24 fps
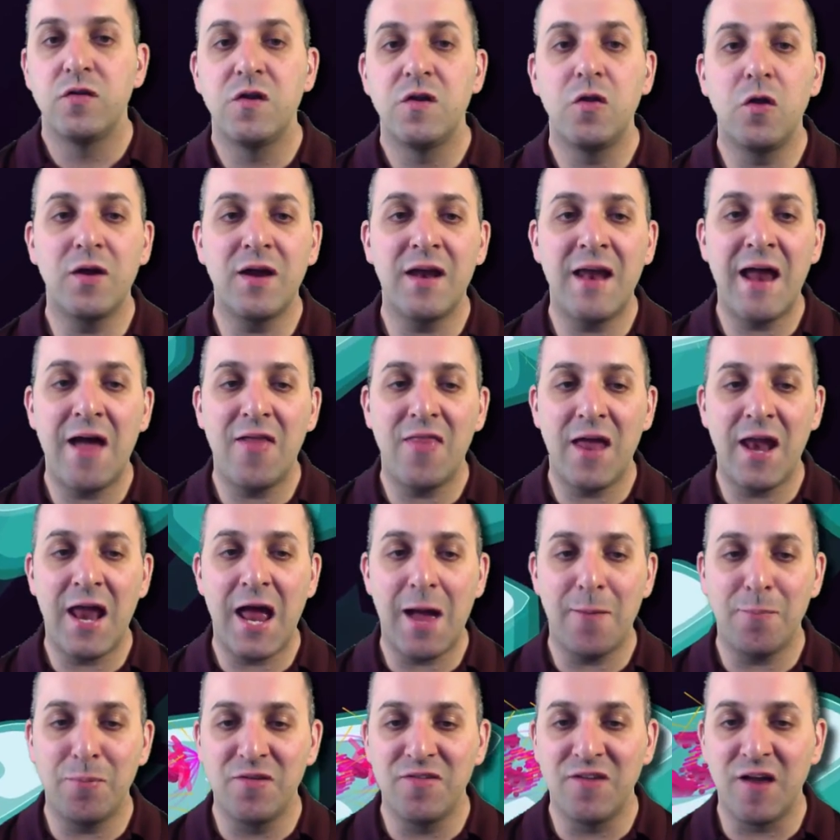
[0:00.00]
To look at how that
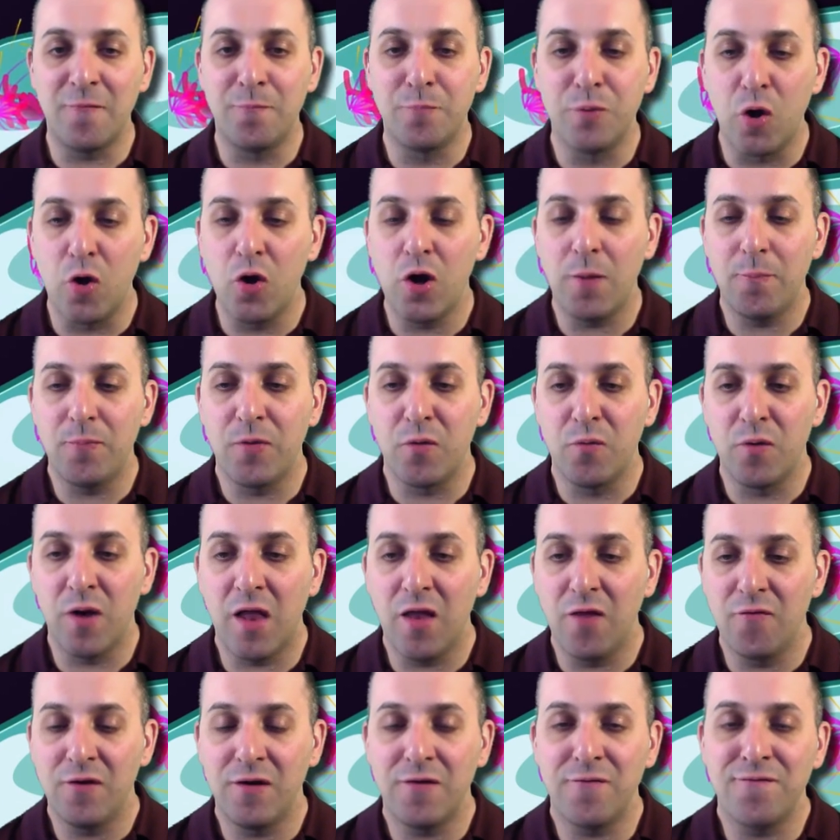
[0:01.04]
happens, I've blown up the
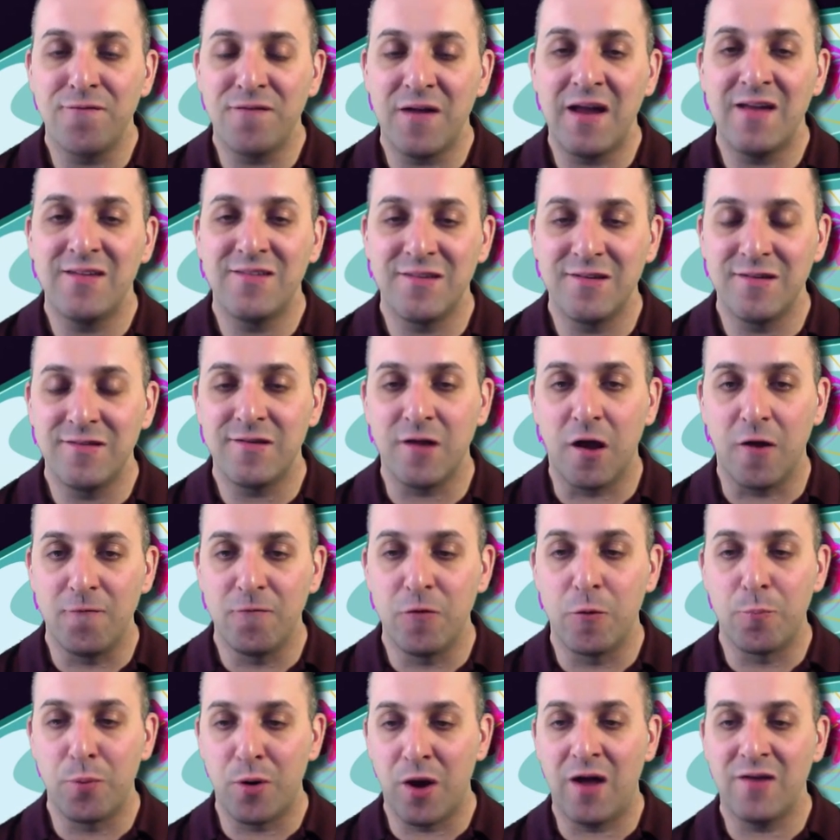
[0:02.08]
relevant phases of
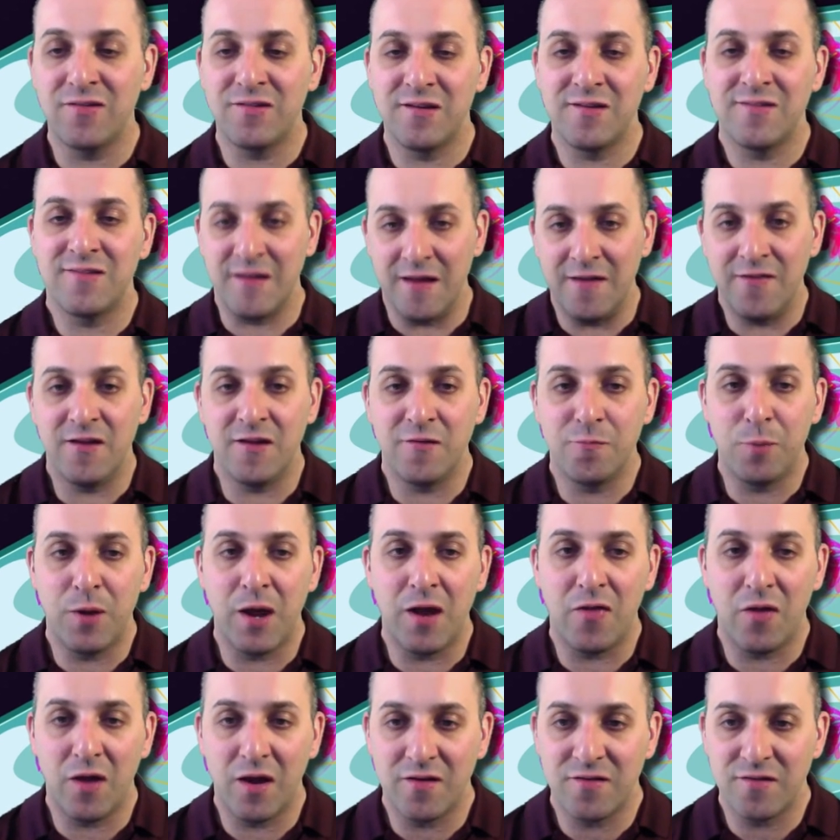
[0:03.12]
the process in these
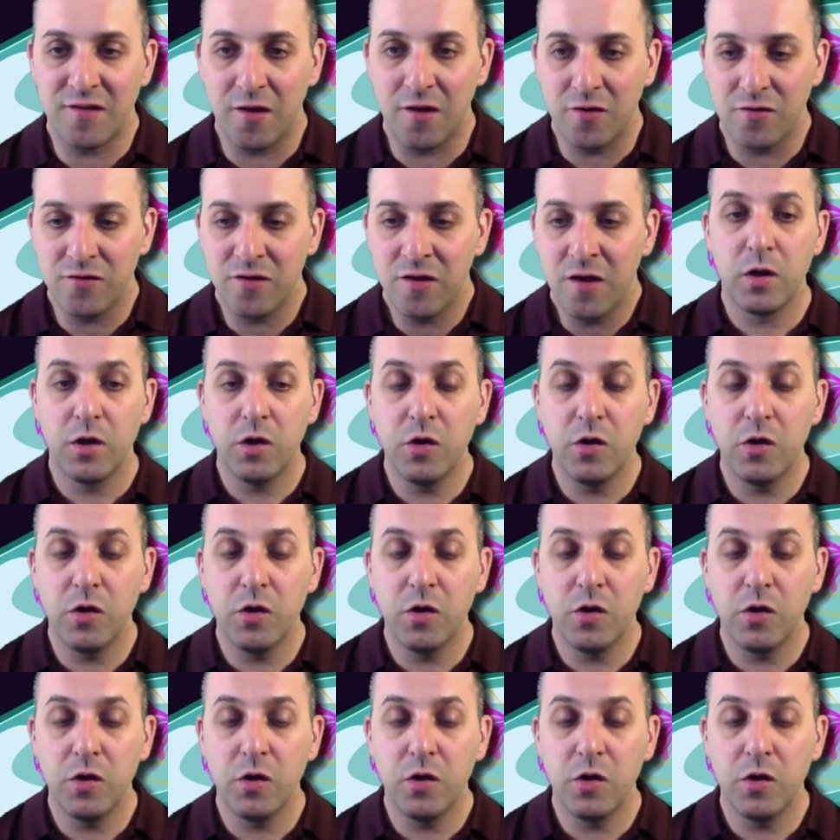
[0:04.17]
plant-like cells.